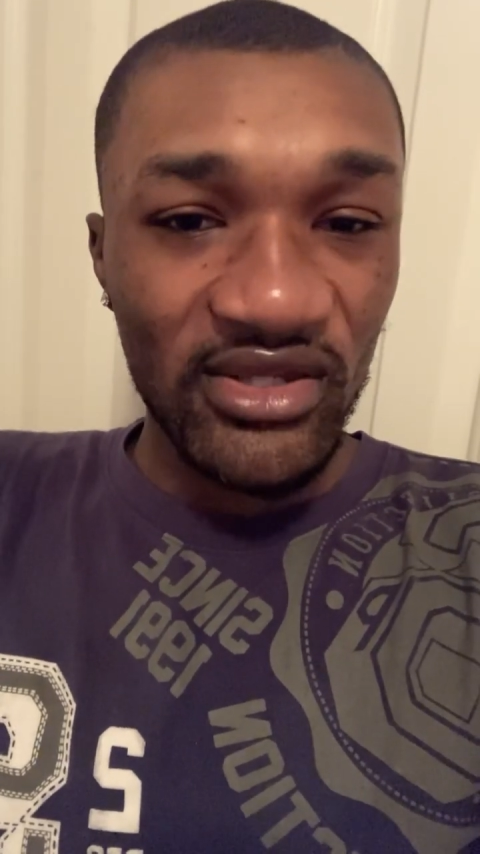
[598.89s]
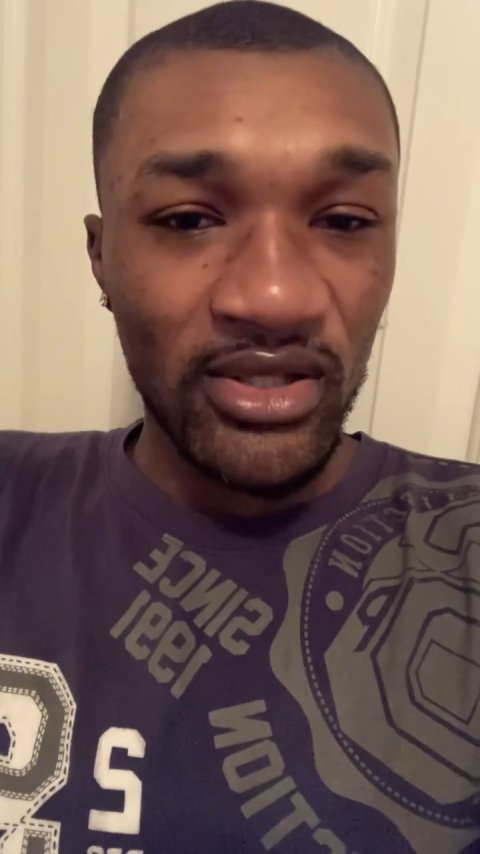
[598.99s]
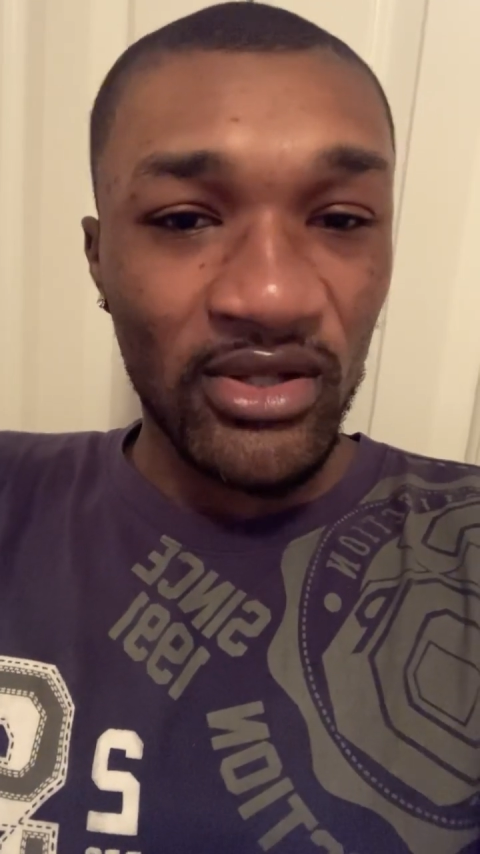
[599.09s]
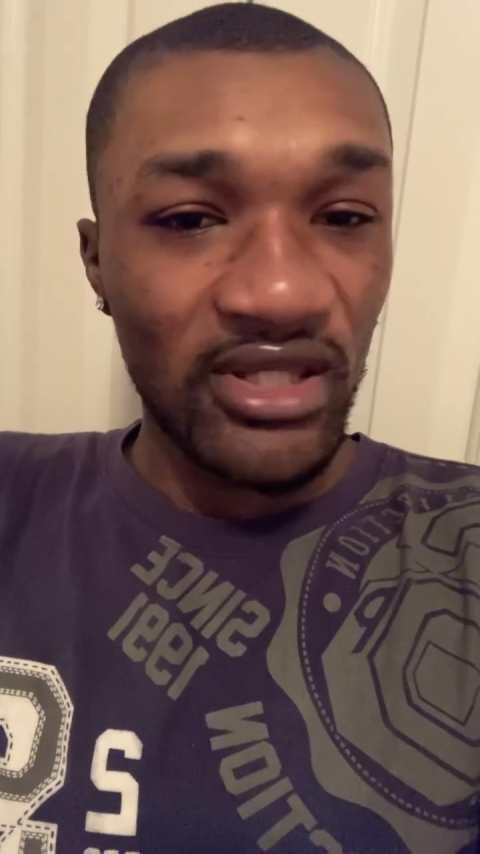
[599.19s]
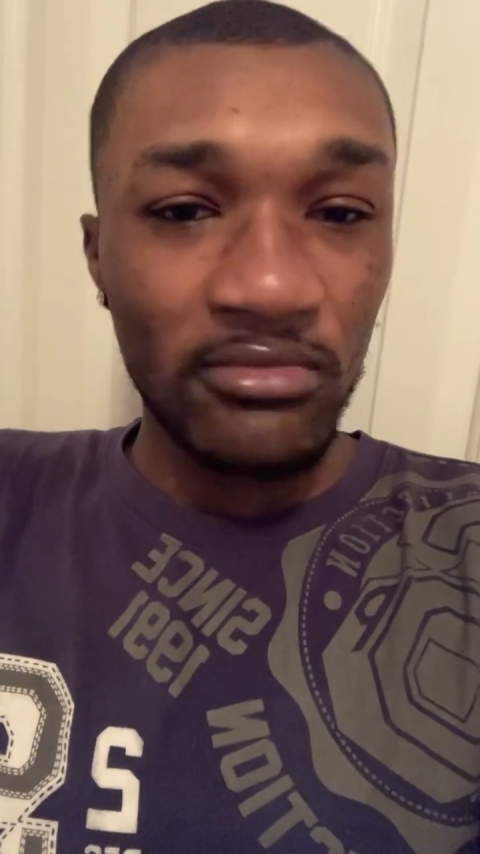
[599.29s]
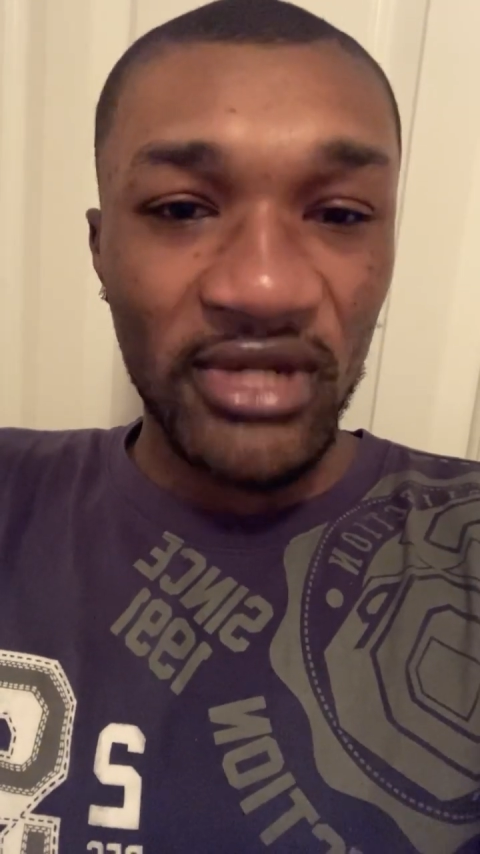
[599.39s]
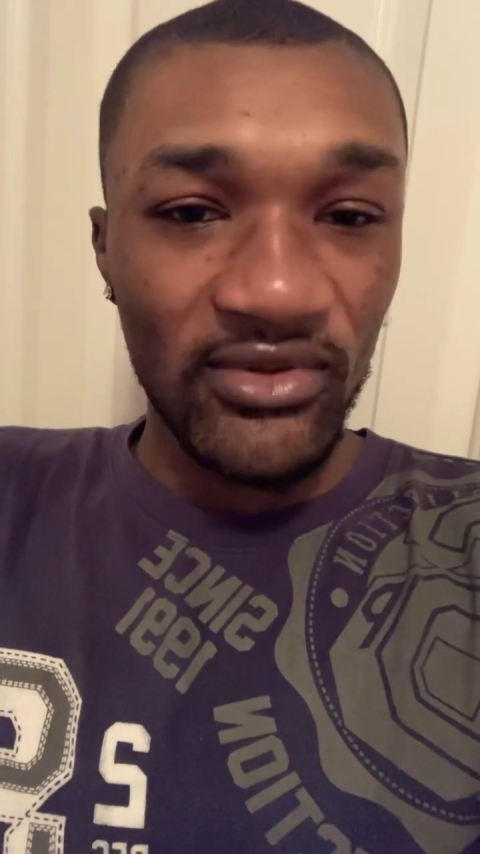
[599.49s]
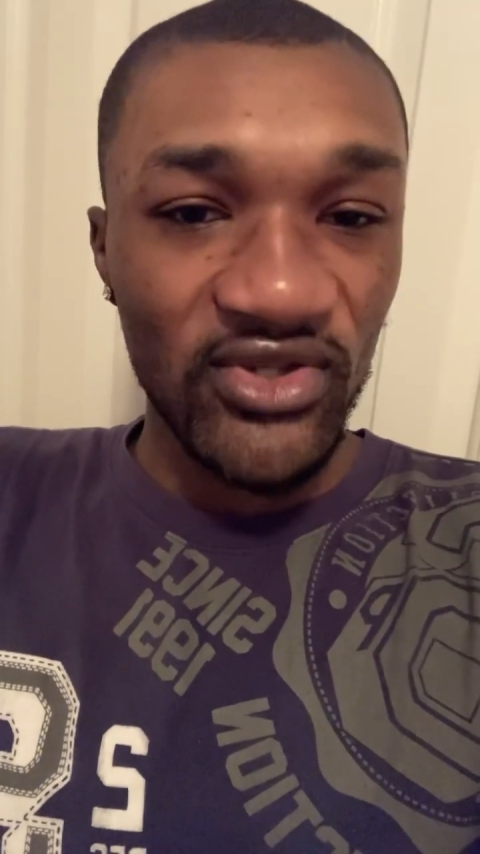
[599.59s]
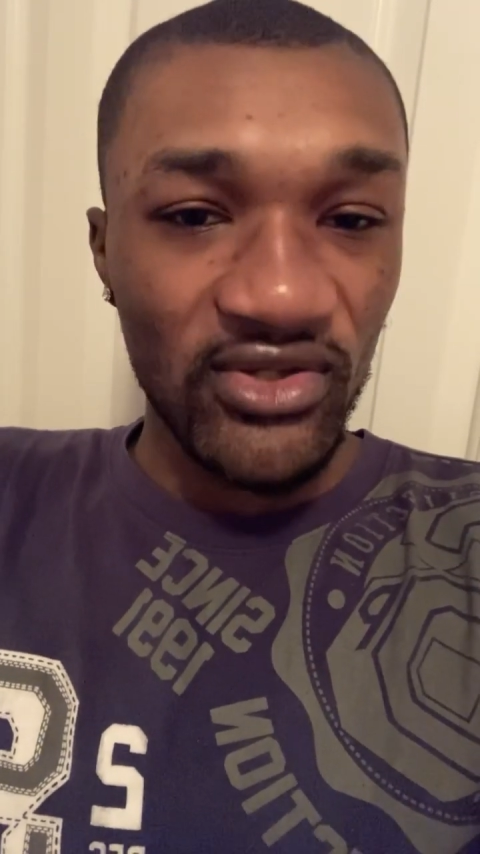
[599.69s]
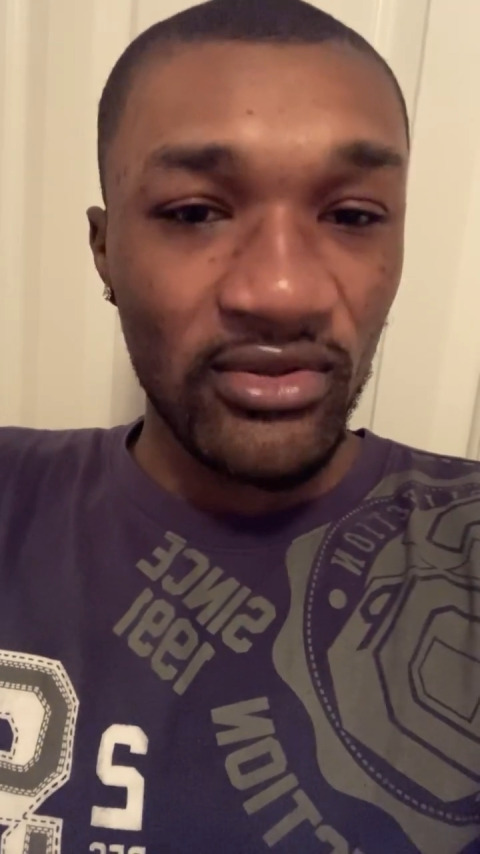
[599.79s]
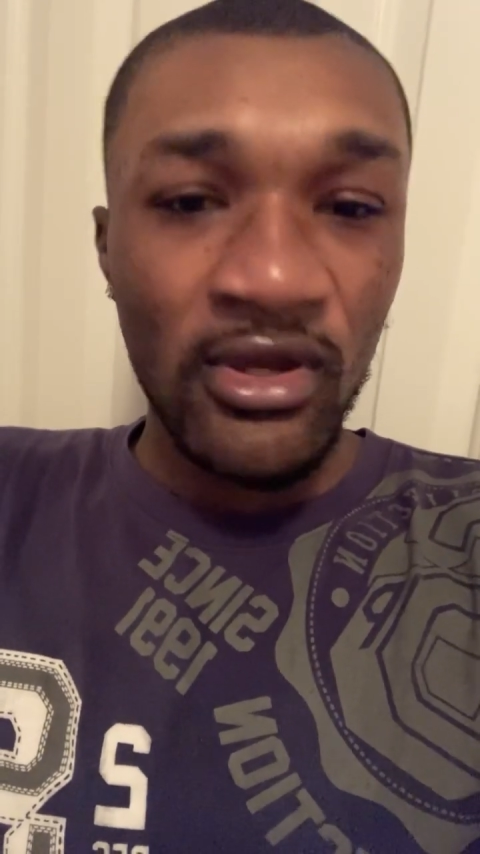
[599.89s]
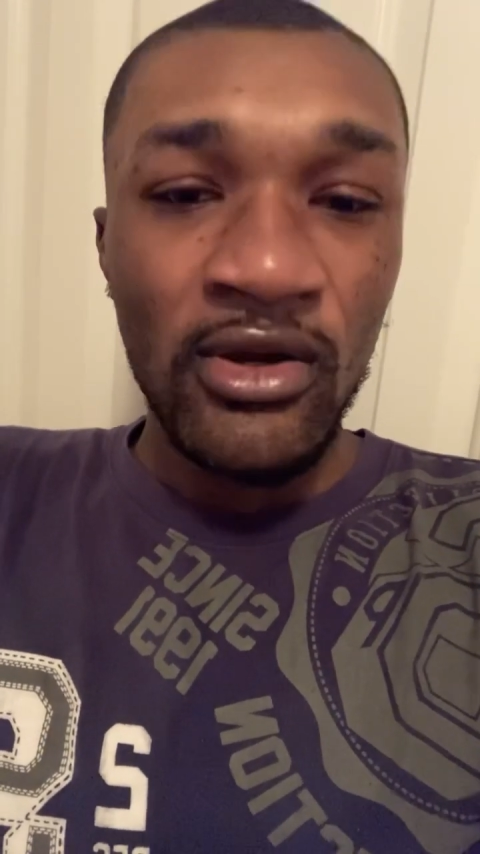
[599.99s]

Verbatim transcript: talking about you.